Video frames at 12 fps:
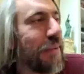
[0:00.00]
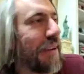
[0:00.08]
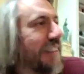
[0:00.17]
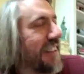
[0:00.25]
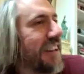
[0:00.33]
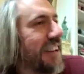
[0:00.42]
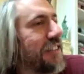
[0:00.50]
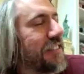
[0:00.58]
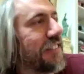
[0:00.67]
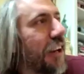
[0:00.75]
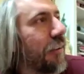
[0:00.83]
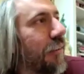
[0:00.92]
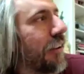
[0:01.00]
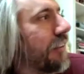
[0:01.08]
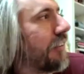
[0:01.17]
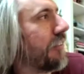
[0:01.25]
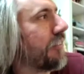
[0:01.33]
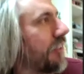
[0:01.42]
this ages ago
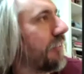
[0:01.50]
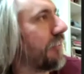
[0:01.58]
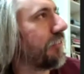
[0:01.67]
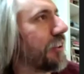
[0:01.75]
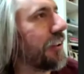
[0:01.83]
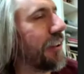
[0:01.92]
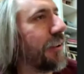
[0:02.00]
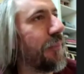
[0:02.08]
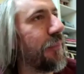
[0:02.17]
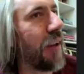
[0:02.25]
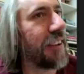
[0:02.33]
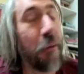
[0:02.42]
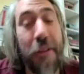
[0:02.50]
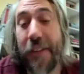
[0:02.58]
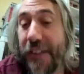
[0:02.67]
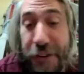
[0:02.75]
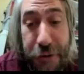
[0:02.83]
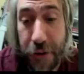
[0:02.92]
the, the, i don't think
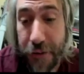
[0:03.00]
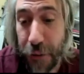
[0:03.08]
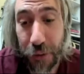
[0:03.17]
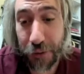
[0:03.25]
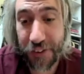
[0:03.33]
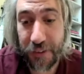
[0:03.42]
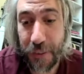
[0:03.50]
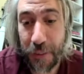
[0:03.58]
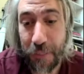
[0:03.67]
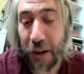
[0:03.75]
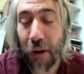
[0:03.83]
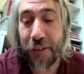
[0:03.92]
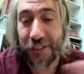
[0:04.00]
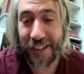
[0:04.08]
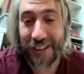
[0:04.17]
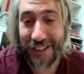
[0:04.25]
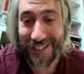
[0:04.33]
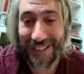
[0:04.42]
this is true of all autistic people I mean,
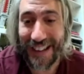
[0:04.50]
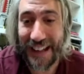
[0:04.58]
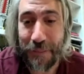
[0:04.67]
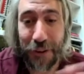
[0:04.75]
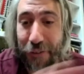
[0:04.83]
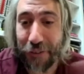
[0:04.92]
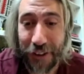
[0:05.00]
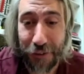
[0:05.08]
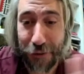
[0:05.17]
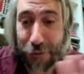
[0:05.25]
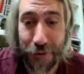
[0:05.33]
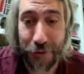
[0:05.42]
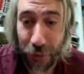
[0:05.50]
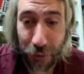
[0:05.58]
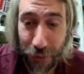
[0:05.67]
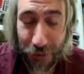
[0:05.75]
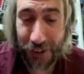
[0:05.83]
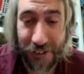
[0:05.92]
obviously disclaiming nothing's true of all
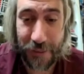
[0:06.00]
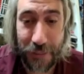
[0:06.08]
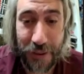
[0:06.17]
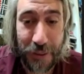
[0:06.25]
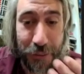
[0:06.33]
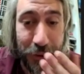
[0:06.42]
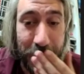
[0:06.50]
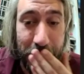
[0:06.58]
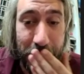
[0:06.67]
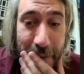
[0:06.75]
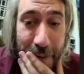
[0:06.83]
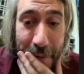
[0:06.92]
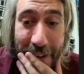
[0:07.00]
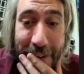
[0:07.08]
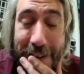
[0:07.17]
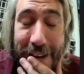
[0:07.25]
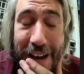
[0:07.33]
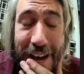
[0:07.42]
autistic people you know i know that
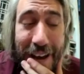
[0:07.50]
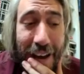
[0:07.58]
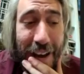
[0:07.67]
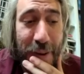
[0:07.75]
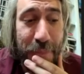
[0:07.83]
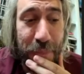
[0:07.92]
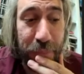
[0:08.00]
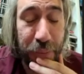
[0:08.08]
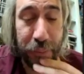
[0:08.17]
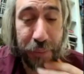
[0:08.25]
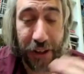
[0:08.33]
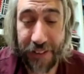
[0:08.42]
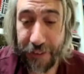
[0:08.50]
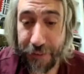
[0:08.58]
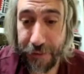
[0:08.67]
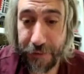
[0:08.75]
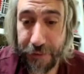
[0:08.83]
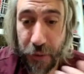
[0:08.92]
um, but, but i think
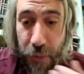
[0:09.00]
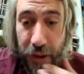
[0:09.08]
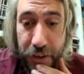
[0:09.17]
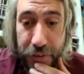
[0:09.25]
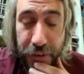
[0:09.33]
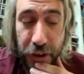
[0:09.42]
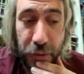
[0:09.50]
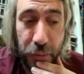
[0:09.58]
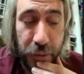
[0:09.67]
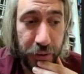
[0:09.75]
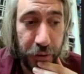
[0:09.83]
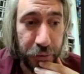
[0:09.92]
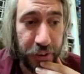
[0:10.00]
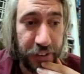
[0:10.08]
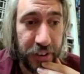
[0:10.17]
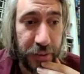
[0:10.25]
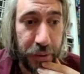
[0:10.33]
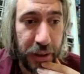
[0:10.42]
for, for quite a few
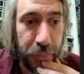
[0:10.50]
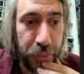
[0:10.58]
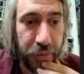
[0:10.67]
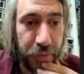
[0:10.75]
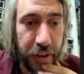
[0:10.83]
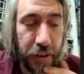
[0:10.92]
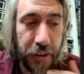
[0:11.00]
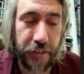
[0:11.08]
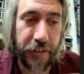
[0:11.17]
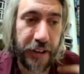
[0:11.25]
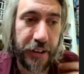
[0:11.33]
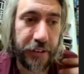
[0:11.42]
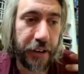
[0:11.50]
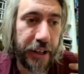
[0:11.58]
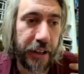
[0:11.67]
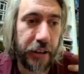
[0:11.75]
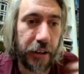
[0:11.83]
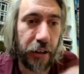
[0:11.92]
autistic people that things
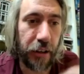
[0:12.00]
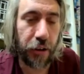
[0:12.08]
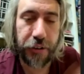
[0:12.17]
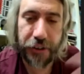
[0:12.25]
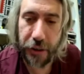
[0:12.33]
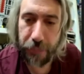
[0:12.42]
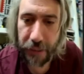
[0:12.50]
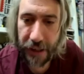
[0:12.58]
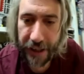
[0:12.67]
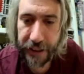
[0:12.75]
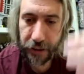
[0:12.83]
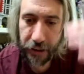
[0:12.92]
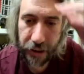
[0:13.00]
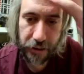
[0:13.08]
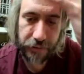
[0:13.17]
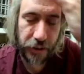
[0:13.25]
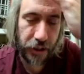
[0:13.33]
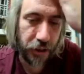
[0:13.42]
like long-term planning and kind
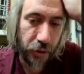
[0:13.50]
of you know